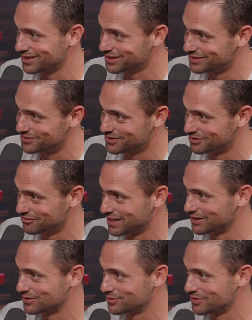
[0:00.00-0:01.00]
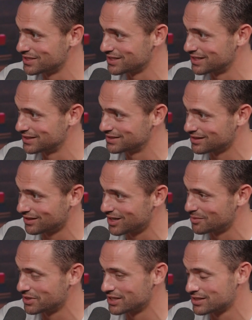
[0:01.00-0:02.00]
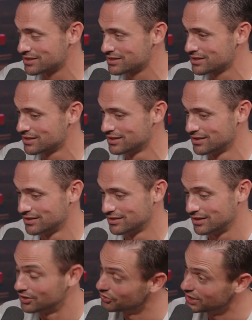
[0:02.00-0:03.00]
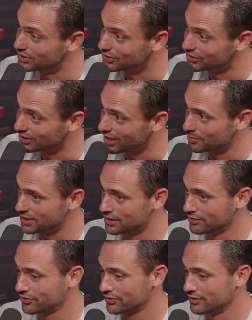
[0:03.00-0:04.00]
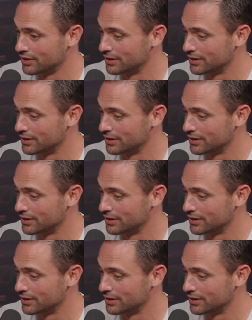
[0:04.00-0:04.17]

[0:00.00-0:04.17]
I leave the regulatory side to the lobbyists. You need good lobbyists.